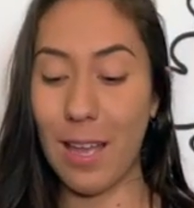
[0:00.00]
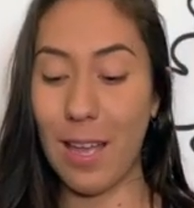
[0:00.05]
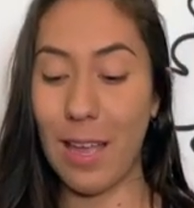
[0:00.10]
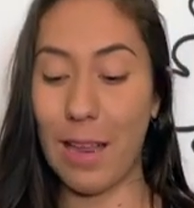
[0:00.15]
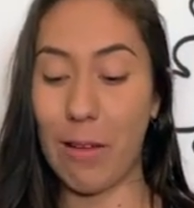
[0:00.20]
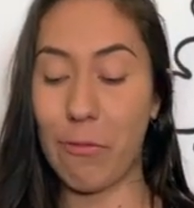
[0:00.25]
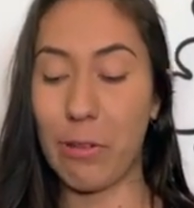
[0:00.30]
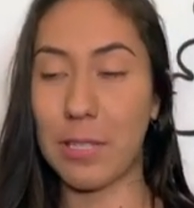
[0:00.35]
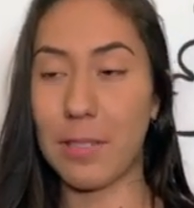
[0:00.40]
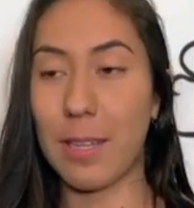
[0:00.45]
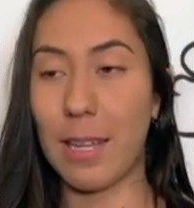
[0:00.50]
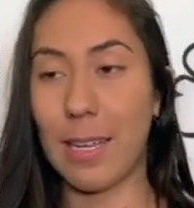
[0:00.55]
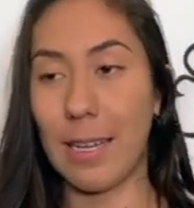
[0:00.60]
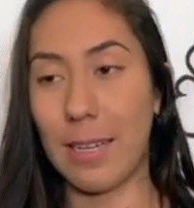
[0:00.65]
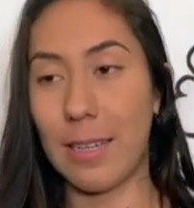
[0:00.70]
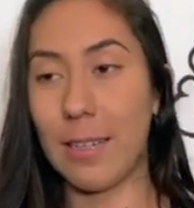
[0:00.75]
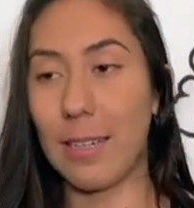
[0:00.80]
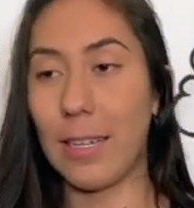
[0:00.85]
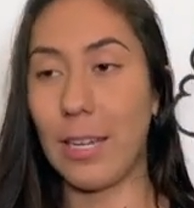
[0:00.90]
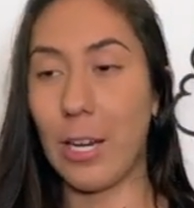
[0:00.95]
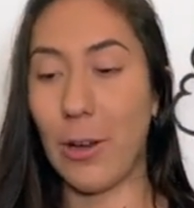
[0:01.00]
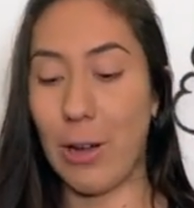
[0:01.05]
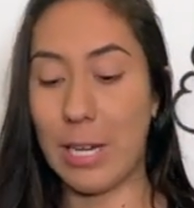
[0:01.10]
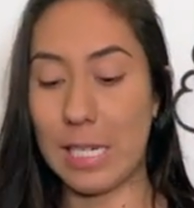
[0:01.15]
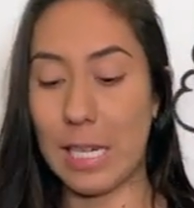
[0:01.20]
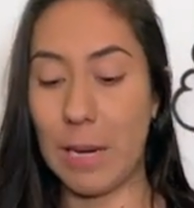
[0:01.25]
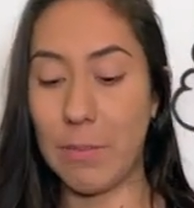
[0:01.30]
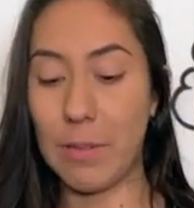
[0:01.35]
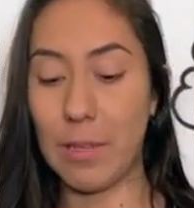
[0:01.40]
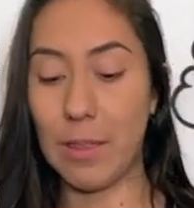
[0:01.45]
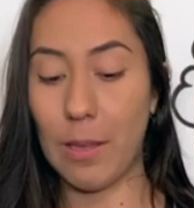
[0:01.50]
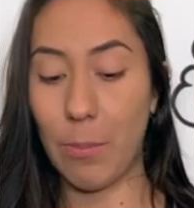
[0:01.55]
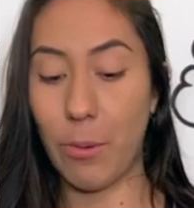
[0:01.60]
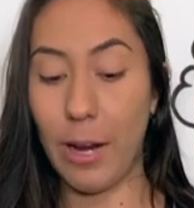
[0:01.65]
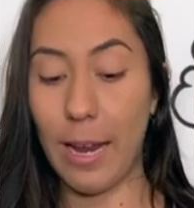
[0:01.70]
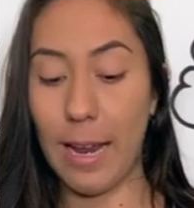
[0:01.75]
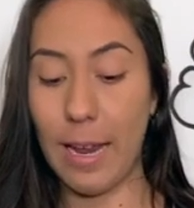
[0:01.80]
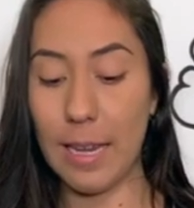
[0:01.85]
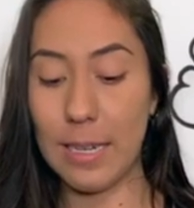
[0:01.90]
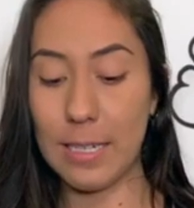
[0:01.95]
It was like, you know, I typed in the
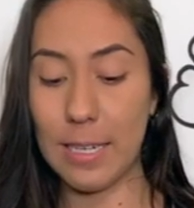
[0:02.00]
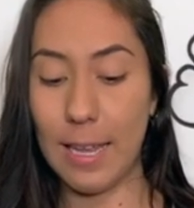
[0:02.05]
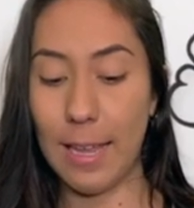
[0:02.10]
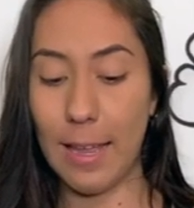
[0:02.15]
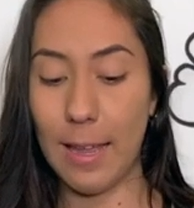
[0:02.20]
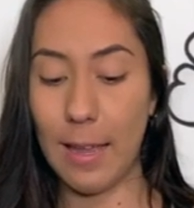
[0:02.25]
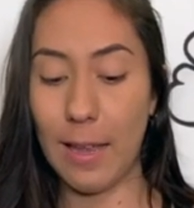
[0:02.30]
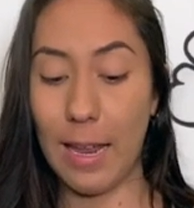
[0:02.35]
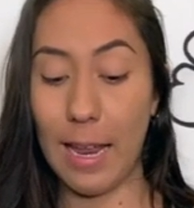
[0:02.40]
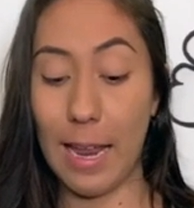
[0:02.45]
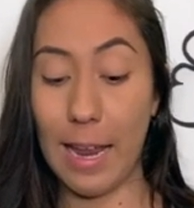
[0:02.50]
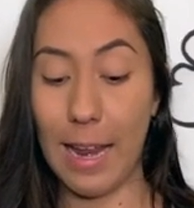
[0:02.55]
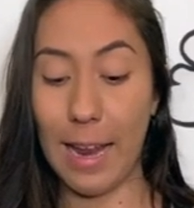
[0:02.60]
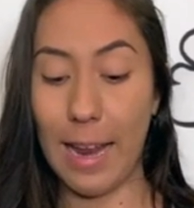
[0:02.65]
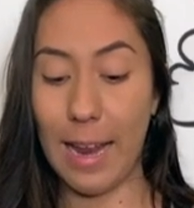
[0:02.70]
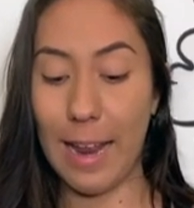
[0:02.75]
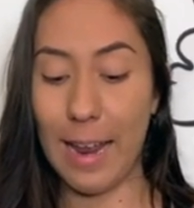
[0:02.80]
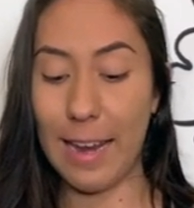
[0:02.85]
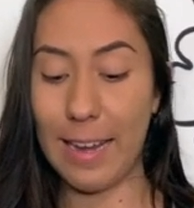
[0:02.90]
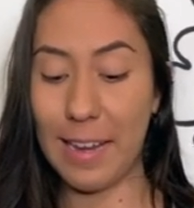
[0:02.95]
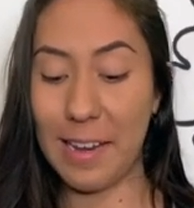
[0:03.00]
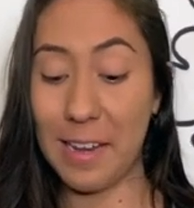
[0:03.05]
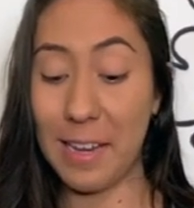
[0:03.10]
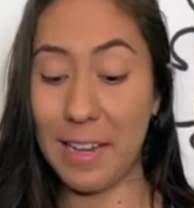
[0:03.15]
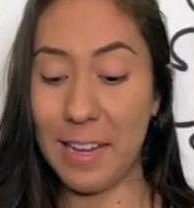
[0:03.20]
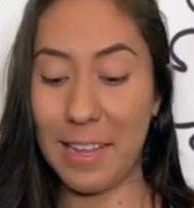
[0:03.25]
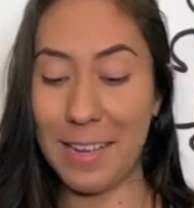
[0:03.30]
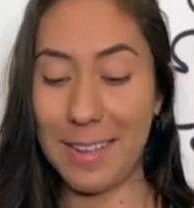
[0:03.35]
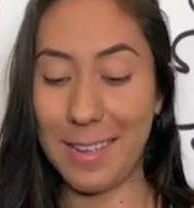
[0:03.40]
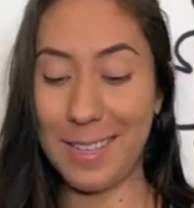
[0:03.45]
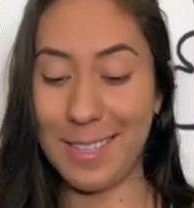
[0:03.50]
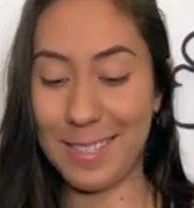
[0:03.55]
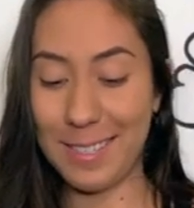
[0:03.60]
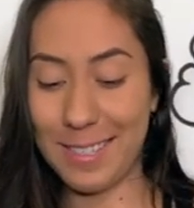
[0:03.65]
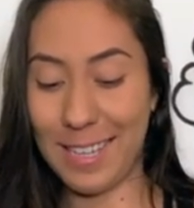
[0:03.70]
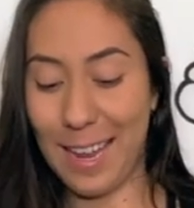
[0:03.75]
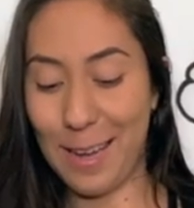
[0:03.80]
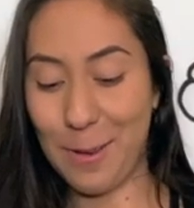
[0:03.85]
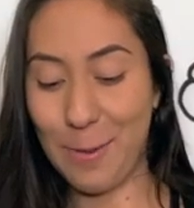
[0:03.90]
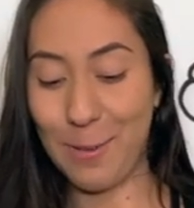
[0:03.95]
brand, and it is,
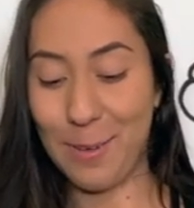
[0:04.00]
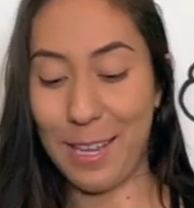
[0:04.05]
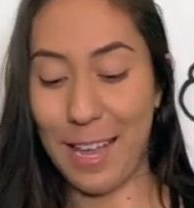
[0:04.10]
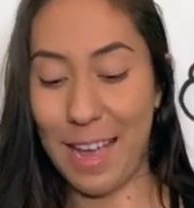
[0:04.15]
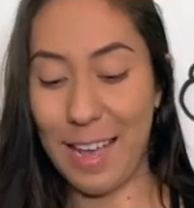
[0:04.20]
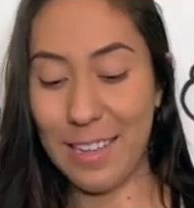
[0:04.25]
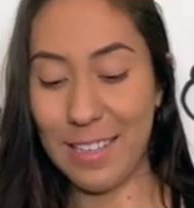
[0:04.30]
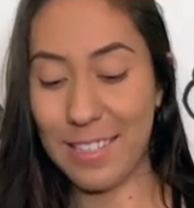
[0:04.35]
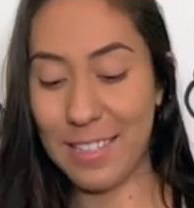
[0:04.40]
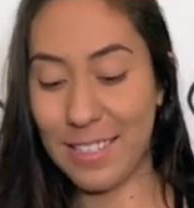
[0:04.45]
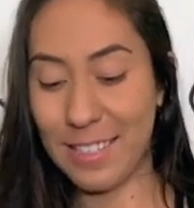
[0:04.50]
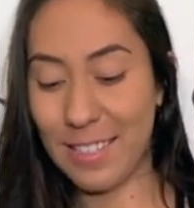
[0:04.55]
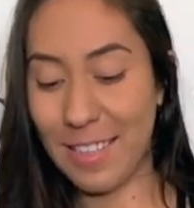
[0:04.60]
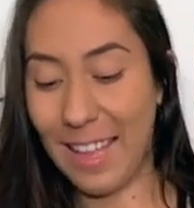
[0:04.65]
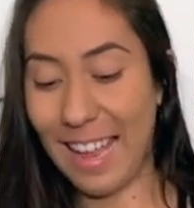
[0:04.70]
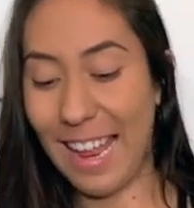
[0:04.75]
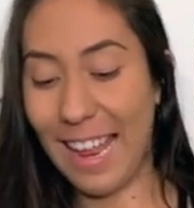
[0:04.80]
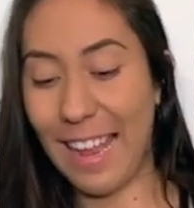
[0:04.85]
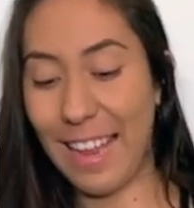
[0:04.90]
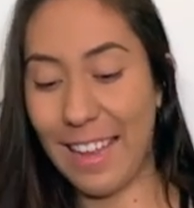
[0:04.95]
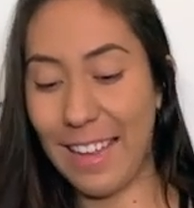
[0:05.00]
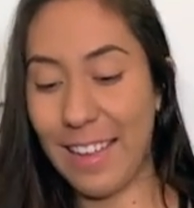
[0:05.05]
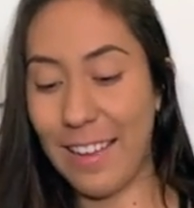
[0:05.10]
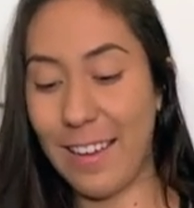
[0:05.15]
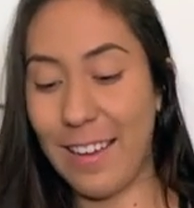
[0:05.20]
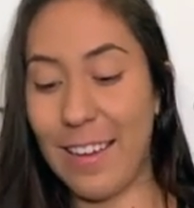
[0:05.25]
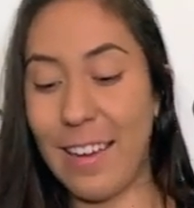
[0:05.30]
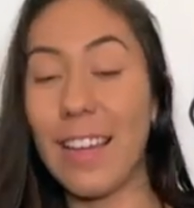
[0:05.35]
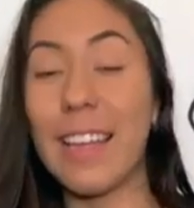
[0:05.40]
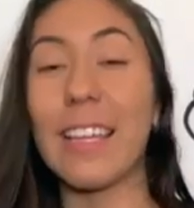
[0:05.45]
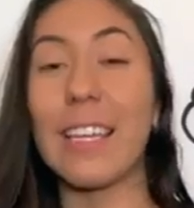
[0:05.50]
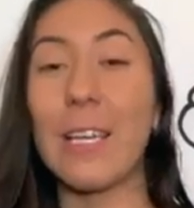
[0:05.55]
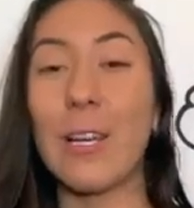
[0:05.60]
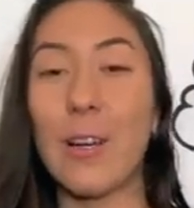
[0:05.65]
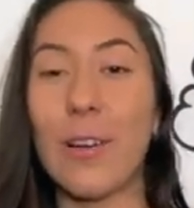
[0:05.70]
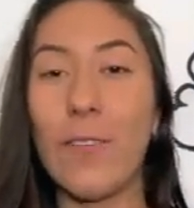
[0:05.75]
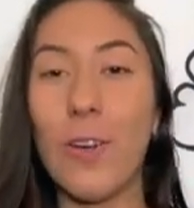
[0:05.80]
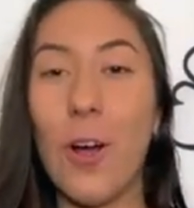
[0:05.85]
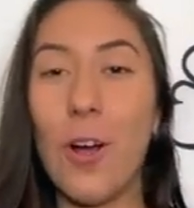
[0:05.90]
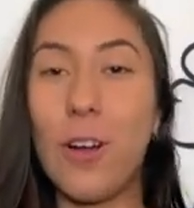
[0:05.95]
can you guess, a
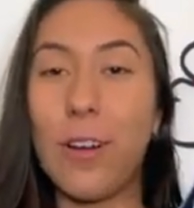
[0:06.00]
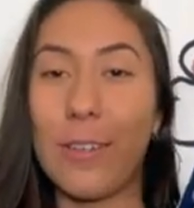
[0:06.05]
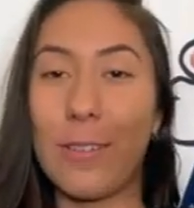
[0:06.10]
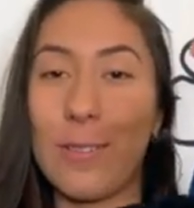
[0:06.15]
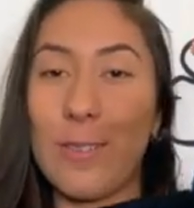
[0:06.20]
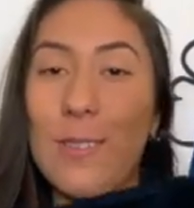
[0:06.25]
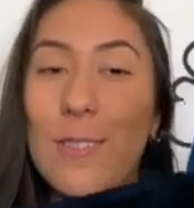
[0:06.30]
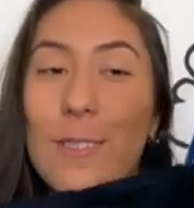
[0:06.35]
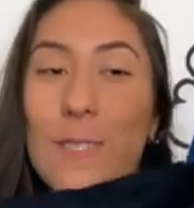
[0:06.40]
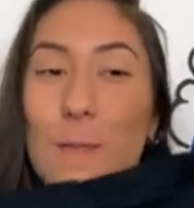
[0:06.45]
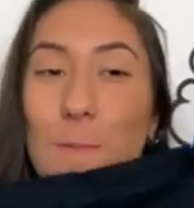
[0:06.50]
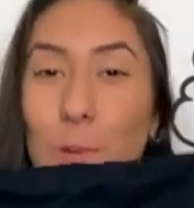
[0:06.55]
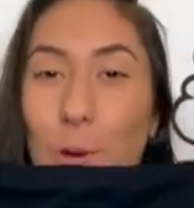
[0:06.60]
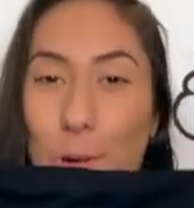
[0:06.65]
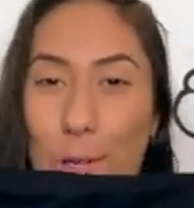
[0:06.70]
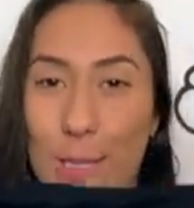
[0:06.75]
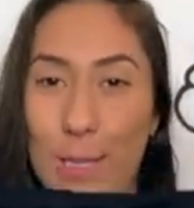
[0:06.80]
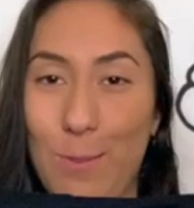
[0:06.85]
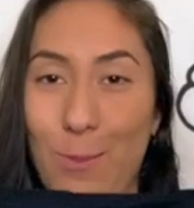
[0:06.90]
Year of Ours sports